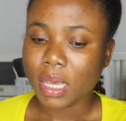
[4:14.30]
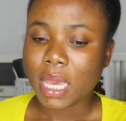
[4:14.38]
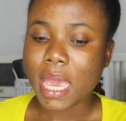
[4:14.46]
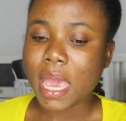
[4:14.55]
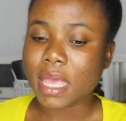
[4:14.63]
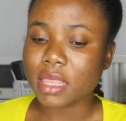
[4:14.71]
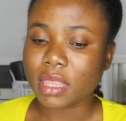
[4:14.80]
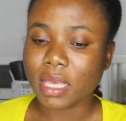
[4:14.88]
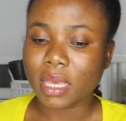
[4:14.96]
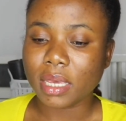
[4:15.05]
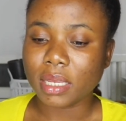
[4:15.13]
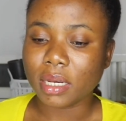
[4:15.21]
And
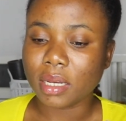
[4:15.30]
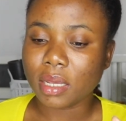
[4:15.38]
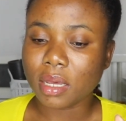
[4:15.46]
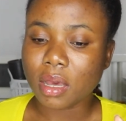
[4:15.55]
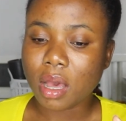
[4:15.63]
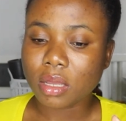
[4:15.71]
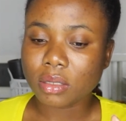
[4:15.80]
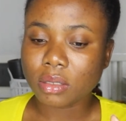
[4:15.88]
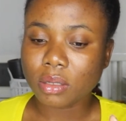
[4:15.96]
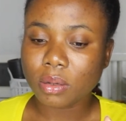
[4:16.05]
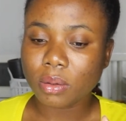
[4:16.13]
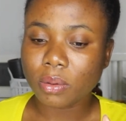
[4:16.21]
then it
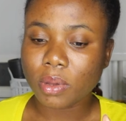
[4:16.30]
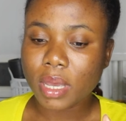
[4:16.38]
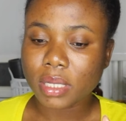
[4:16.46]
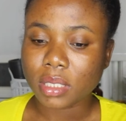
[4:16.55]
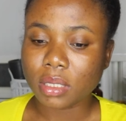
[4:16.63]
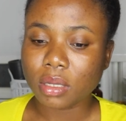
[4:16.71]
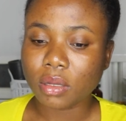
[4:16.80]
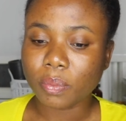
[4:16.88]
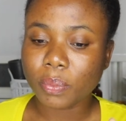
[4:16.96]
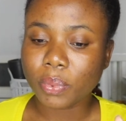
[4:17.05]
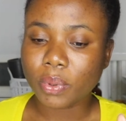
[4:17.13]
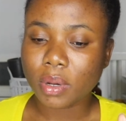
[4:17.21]
also entails
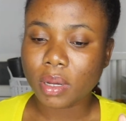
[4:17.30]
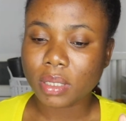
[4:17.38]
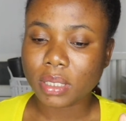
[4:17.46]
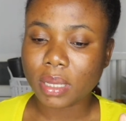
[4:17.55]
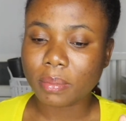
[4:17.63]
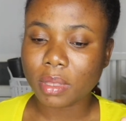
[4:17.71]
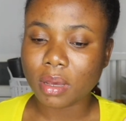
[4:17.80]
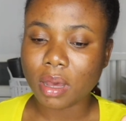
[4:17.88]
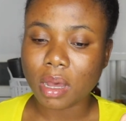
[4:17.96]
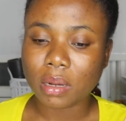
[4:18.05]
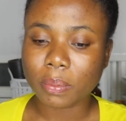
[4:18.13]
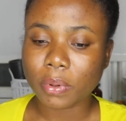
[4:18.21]
something
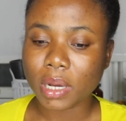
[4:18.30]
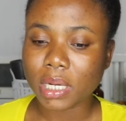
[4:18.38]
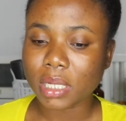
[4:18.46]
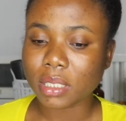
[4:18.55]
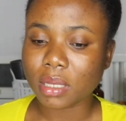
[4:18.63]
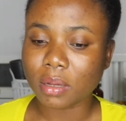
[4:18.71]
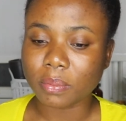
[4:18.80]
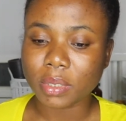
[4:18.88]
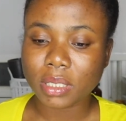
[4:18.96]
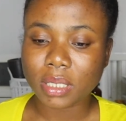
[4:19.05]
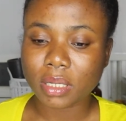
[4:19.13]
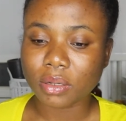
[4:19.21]
called product
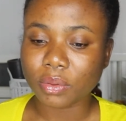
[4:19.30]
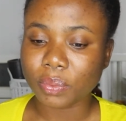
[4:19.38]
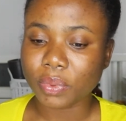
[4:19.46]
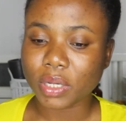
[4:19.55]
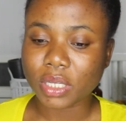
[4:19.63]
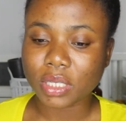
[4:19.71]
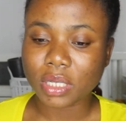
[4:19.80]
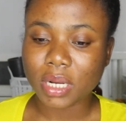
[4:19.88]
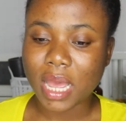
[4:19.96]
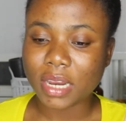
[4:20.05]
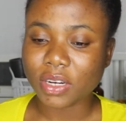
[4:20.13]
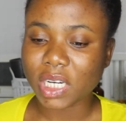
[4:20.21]
completed operation
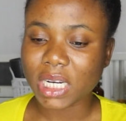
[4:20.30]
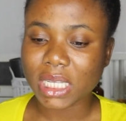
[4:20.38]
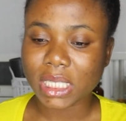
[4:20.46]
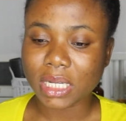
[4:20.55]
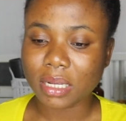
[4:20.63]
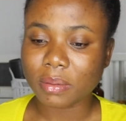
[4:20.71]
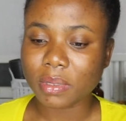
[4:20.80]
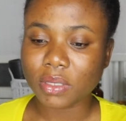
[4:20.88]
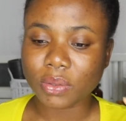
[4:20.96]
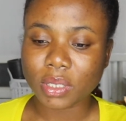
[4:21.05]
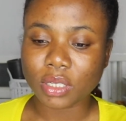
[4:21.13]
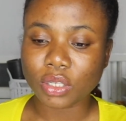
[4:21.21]
aggregate
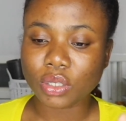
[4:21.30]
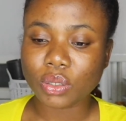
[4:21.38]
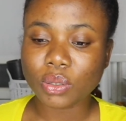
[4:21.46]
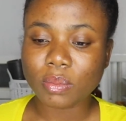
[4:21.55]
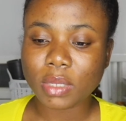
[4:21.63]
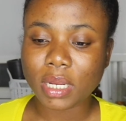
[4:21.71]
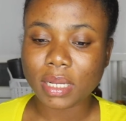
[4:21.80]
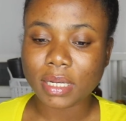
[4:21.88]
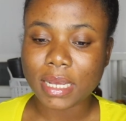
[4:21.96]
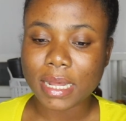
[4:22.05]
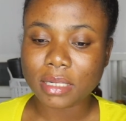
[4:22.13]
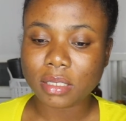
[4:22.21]
limit, which is $2 million,
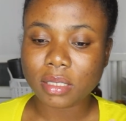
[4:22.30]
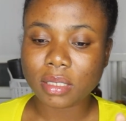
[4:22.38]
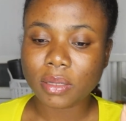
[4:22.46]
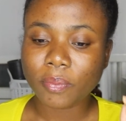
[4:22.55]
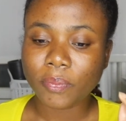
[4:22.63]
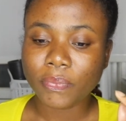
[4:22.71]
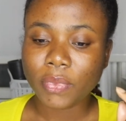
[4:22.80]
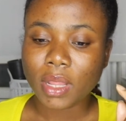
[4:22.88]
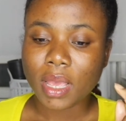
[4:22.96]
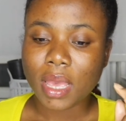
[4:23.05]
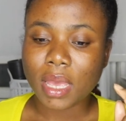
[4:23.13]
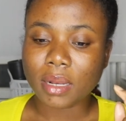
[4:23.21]

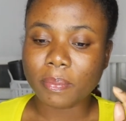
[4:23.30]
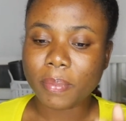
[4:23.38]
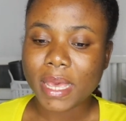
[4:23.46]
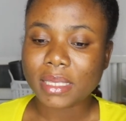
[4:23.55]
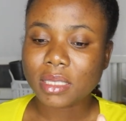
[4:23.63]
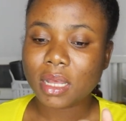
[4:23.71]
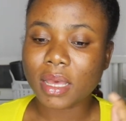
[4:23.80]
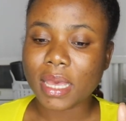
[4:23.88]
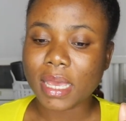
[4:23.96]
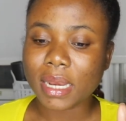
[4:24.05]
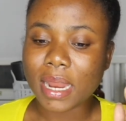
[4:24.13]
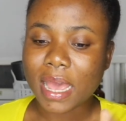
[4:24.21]
and personal
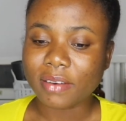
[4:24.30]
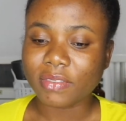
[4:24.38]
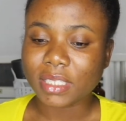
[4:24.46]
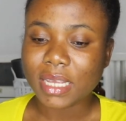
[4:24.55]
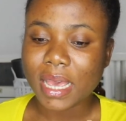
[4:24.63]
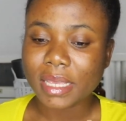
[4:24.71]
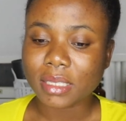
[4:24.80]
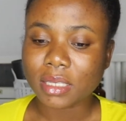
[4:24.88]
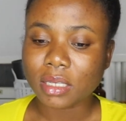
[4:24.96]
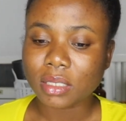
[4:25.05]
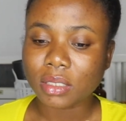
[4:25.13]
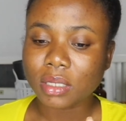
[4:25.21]
and
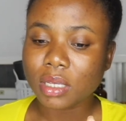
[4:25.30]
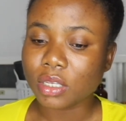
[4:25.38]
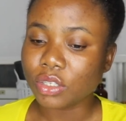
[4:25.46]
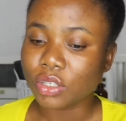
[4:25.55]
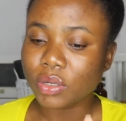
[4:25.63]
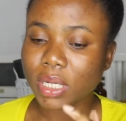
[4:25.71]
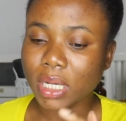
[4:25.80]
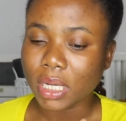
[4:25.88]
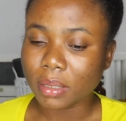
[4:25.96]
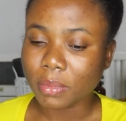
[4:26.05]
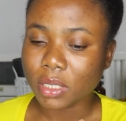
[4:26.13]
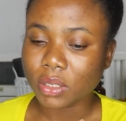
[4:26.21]
advertising injury
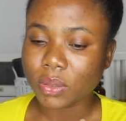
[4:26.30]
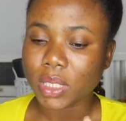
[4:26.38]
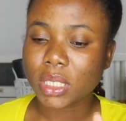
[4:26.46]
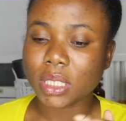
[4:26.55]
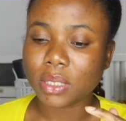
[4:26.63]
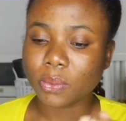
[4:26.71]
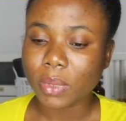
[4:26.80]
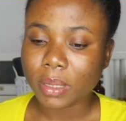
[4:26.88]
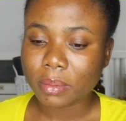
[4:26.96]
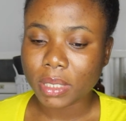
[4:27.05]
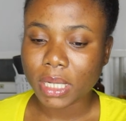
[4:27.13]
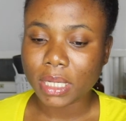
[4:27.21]
limit, which is
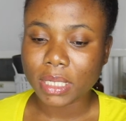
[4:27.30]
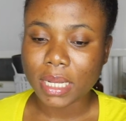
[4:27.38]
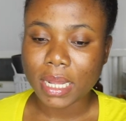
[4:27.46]
$1 million,